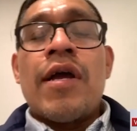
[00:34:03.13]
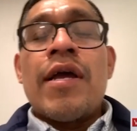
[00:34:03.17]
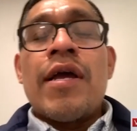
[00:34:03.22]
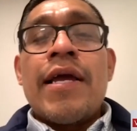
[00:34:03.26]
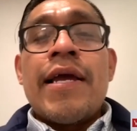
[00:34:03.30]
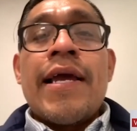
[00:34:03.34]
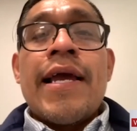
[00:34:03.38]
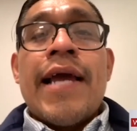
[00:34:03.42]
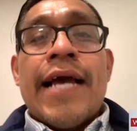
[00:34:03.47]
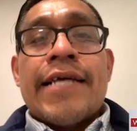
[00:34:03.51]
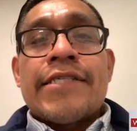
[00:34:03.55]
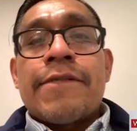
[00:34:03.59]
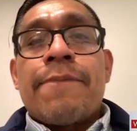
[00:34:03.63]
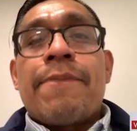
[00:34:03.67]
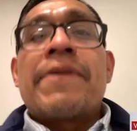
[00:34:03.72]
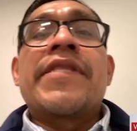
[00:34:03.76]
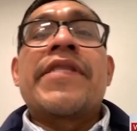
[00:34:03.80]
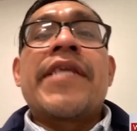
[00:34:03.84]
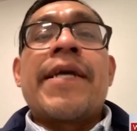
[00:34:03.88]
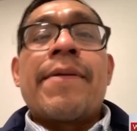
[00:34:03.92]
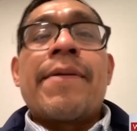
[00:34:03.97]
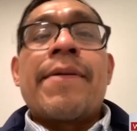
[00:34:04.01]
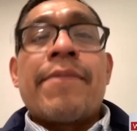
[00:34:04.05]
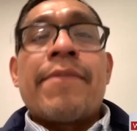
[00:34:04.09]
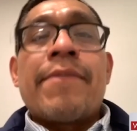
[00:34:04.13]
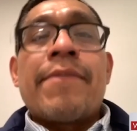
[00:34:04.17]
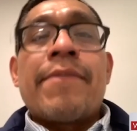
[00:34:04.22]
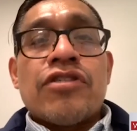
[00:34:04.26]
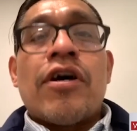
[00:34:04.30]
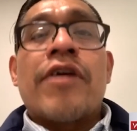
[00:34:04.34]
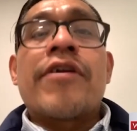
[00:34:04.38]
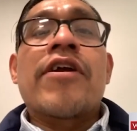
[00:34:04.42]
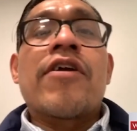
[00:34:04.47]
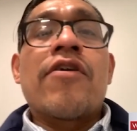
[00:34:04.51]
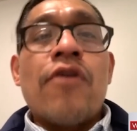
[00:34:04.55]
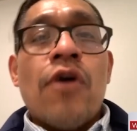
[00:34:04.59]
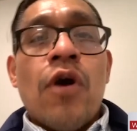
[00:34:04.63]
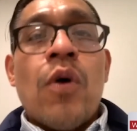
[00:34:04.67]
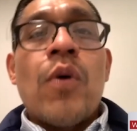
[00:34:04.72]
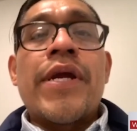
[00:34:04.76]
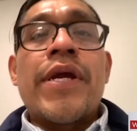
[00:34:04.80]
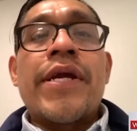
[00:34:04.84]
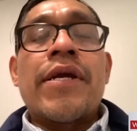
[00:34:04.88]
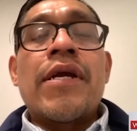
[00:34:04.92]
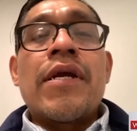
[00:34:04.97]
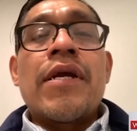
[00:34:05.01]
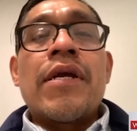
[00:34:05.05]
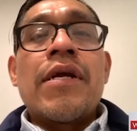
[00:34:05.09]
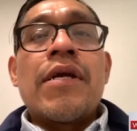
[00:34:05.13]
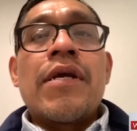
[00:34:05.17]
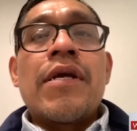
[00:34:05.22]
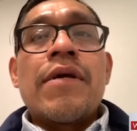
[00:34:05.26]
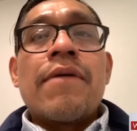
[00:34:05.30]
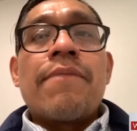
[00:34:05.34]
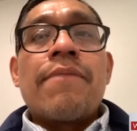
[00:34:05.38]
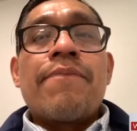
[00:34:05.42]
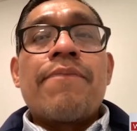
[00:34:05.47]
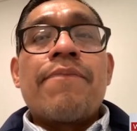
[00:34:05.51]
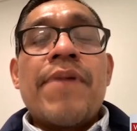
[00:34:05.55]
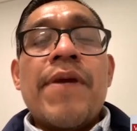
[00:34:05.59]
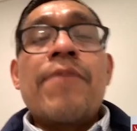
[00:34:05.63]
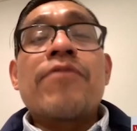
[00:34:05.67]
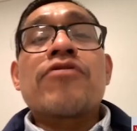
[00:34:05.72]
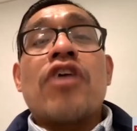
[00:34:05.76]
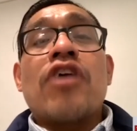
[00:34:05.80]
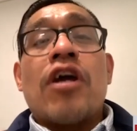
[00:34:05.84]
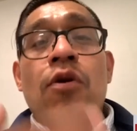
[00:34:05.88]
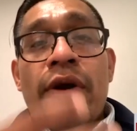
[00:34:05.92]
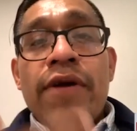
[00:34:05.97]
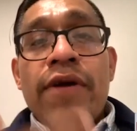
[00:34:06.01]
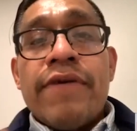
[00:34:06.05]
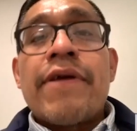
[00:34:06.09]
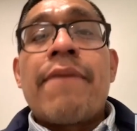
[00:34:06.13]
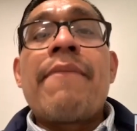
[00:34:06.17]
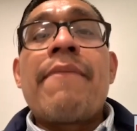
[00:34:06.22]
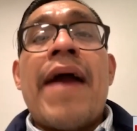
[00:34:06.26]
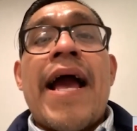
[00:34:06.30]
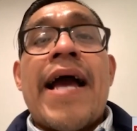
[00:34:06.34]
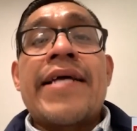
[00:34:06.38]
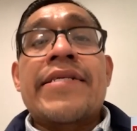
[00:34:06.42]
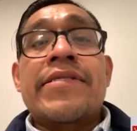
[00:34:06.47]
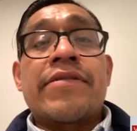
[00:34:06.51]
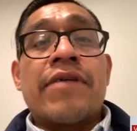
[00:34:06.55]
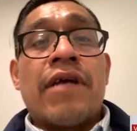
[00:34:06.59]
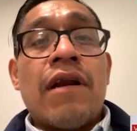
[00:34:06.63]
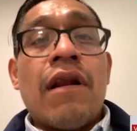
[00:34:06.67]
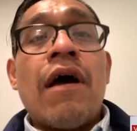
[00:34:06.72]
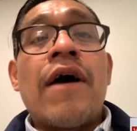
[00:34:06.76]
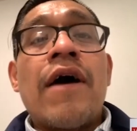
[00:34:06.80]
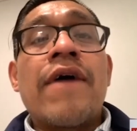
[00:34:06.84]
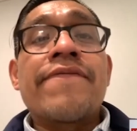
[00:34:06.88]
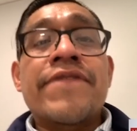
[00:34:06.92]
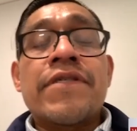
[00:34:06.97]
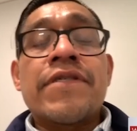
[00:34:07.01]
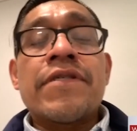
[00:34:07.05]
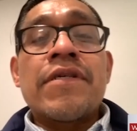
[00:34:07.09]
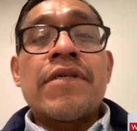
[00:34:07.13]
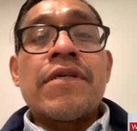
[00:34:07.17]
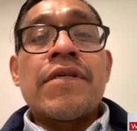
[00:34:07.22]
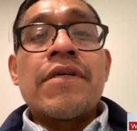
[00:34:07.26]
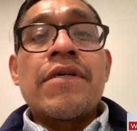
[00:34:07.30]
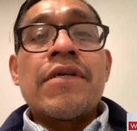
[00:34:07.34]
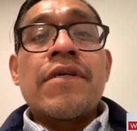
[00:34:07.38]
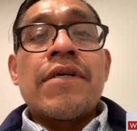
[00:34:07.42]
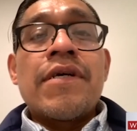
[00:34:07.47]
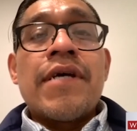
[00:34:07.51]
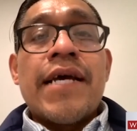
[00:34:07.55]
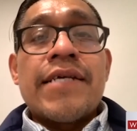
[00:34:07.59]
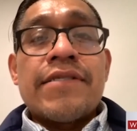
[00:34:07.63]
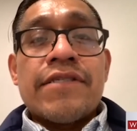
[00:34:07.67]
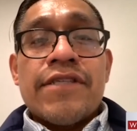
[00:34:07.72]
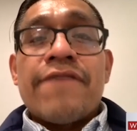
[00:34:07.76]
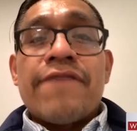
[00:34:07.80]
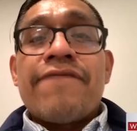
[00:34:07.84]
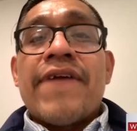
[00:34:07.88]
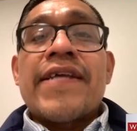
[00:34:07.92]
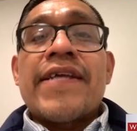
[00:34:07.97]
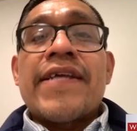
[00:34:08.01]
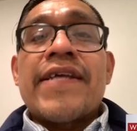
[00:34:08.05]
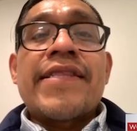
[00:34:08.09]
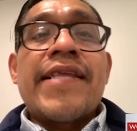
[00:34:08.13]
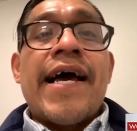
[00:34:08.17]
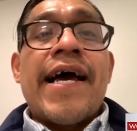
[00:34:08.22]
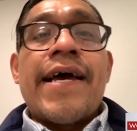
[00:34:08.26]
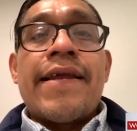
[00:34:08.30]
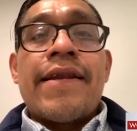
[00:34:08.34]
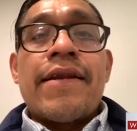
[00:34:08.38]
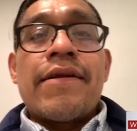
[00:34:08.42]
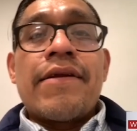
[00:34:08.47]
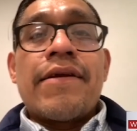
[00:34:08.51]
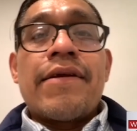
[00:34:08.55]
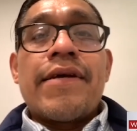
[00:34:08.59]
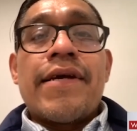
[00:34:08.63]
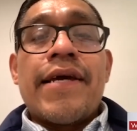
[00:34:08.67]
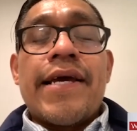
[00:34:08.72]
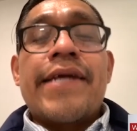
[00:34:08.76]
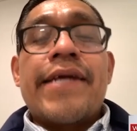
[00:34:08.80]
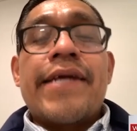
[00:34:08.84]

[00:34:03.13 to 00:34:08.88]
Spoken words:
as the pandemic started growing, people started wearing the masks, the gloves, and stuff like that, and